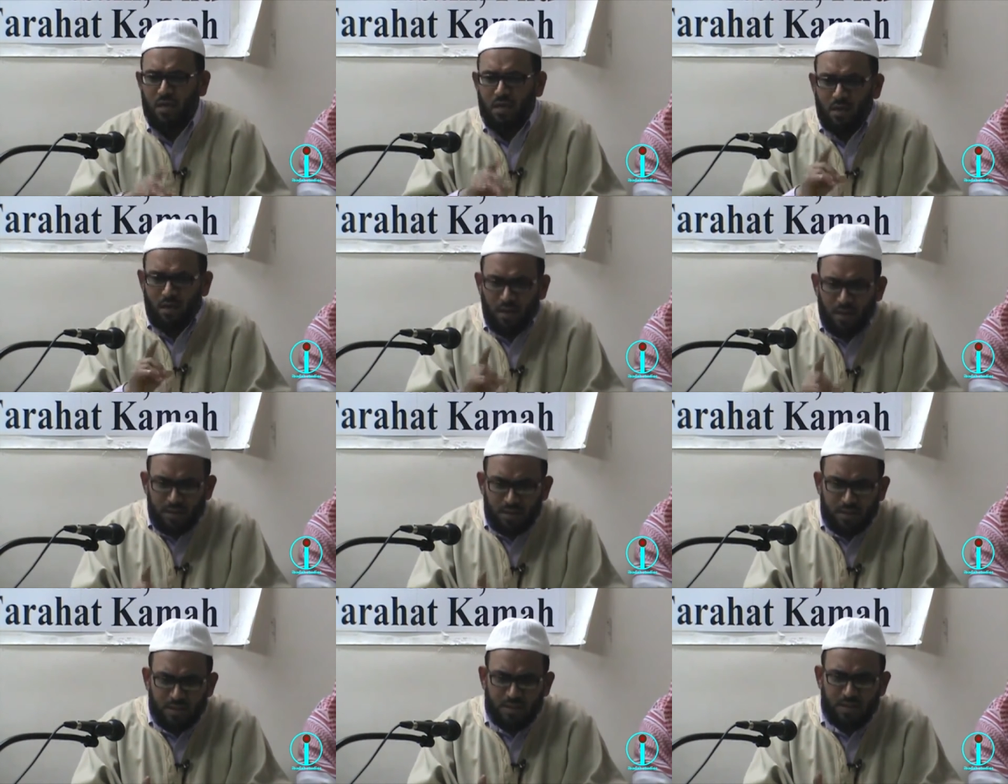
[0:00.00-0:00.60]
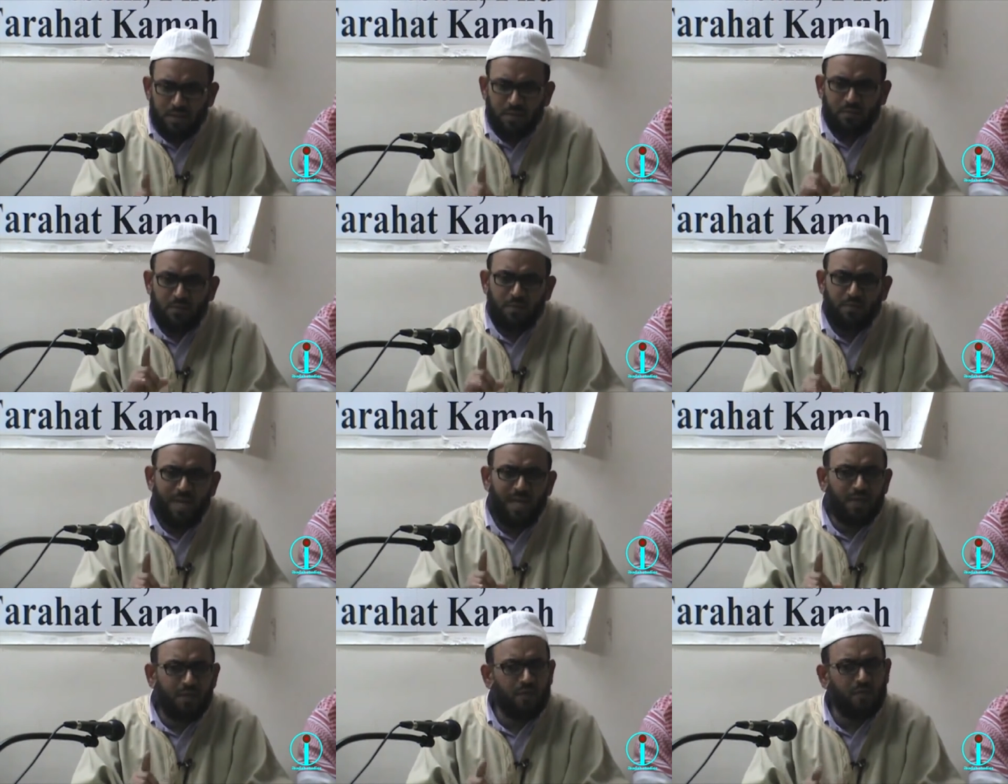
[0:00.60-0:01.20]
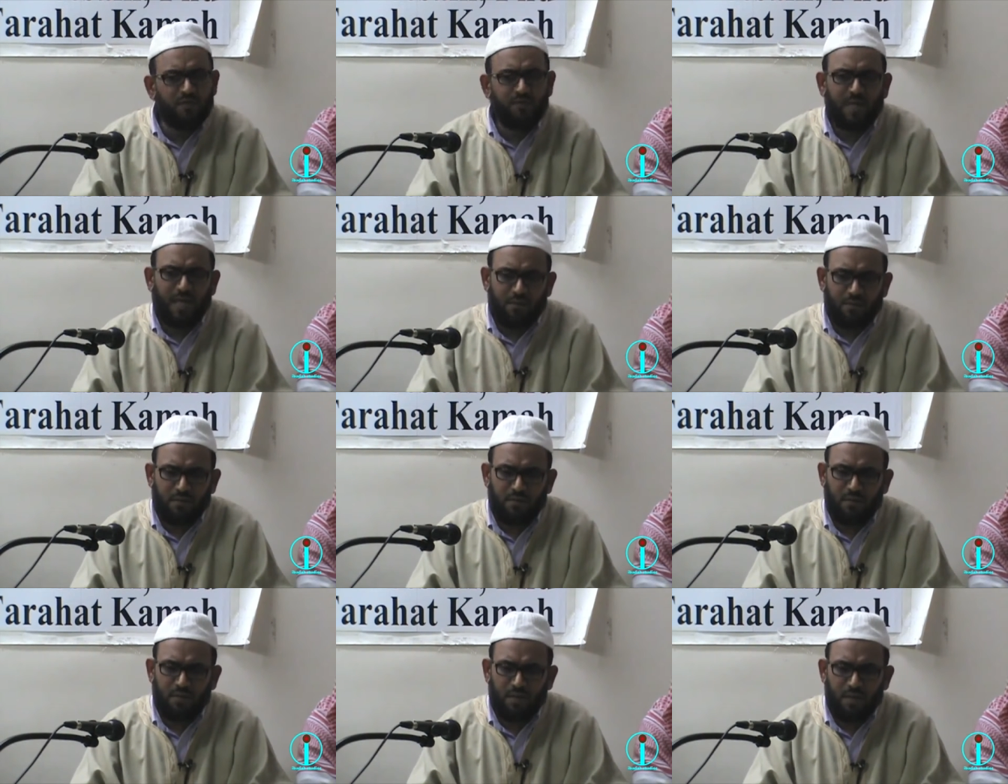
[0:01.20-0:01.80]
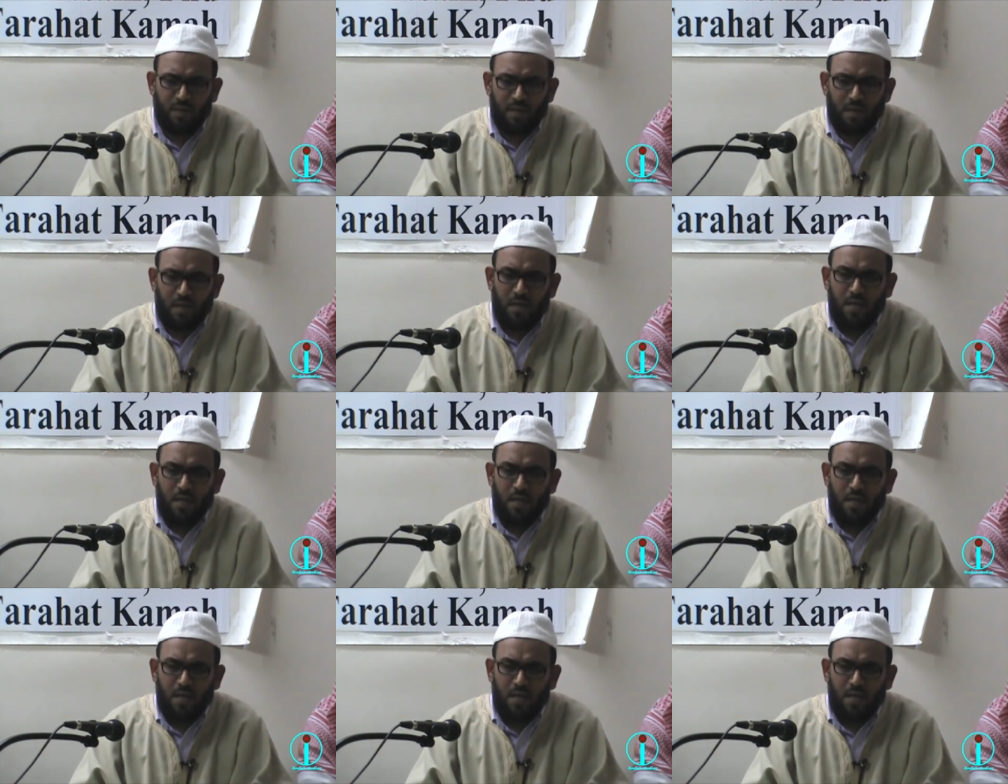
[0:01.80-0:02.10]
Constant reminder of death.